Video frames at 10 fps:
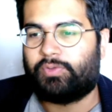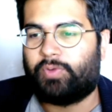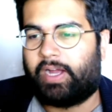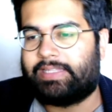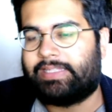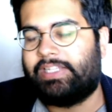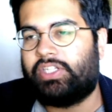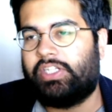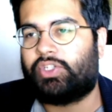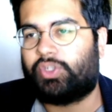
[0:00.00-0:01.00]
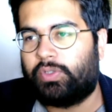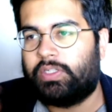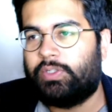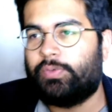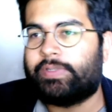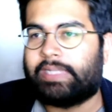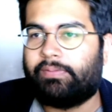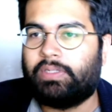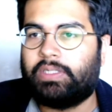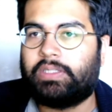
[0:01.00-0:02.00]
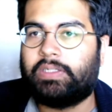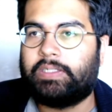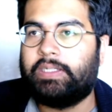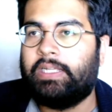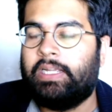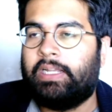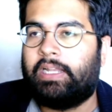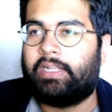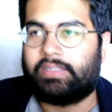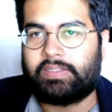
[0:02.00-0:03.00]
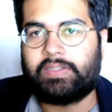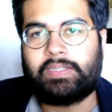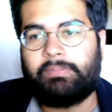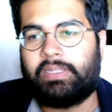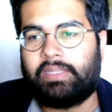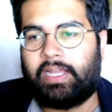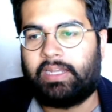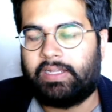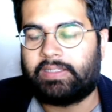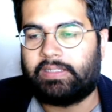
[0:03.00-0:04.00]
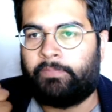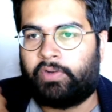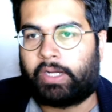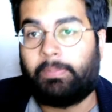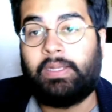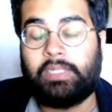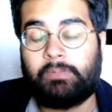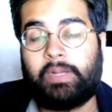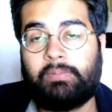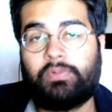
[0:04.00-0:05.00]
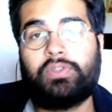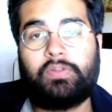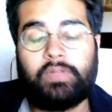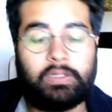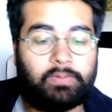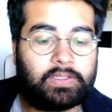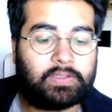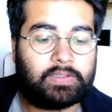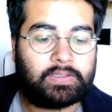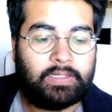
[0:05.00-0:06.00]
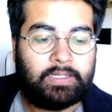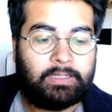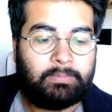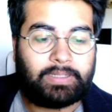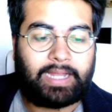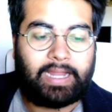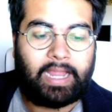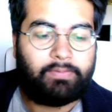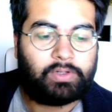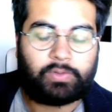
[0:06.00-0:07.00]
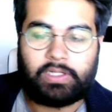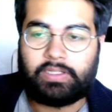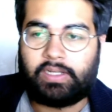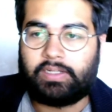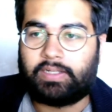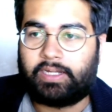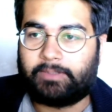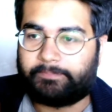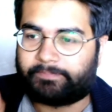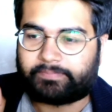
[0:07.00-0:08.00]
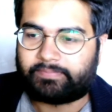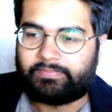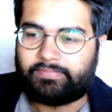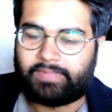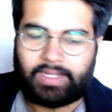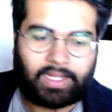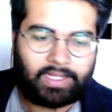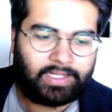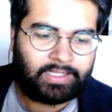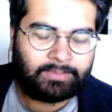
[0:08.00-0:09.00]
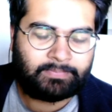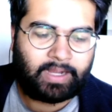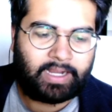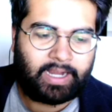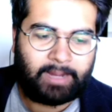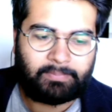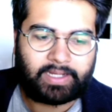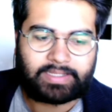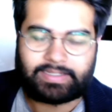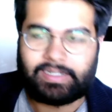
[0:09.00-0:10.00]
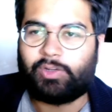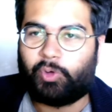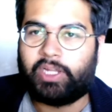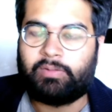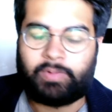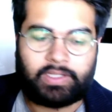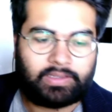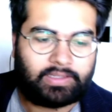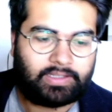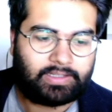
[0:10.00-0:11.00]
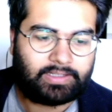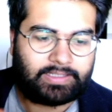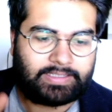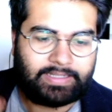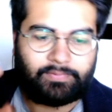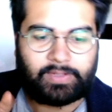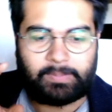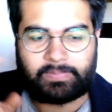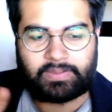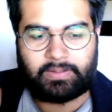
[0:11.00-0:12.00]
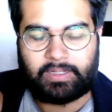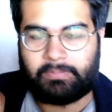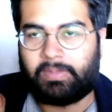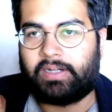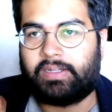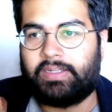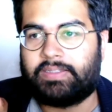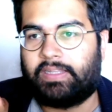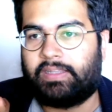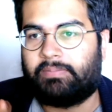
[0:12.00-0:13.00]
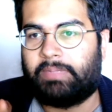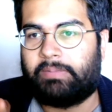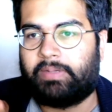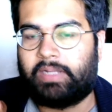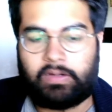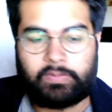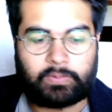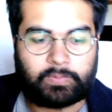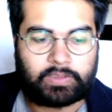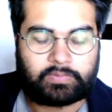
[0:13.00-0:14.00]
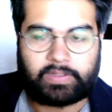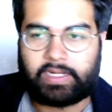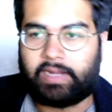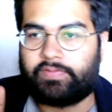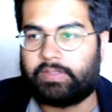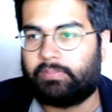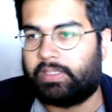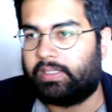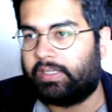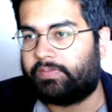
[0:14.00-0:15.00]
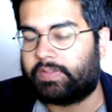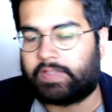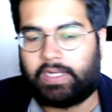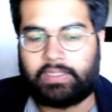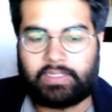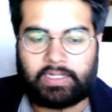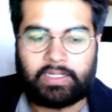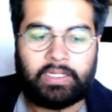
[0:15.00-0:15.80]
essentially should do 70-30. Like this is something that is recommended by most of the investors, but I haven't really done it. Like I'm like still going with the developed market, and then maybe afterwards when I have some money left aside, then I